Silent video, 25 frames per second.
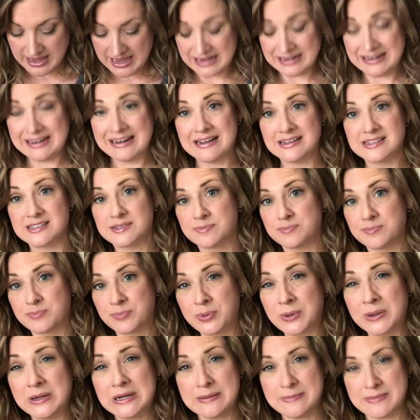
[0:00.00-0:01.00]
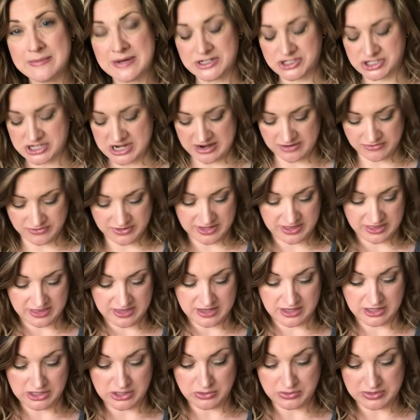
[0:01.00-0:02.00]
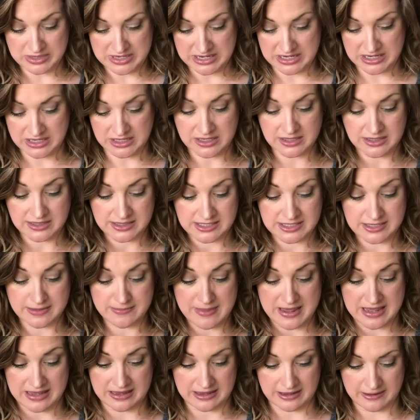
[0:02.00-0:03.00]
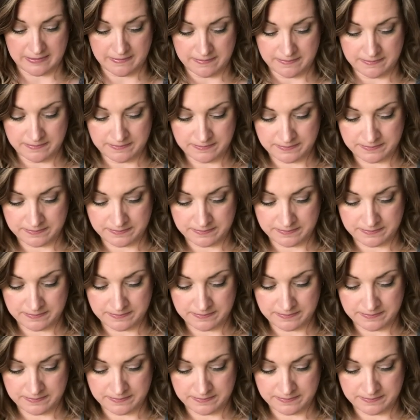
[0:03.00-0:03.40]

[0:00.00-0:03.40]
And it has pretty much everything you need to make him.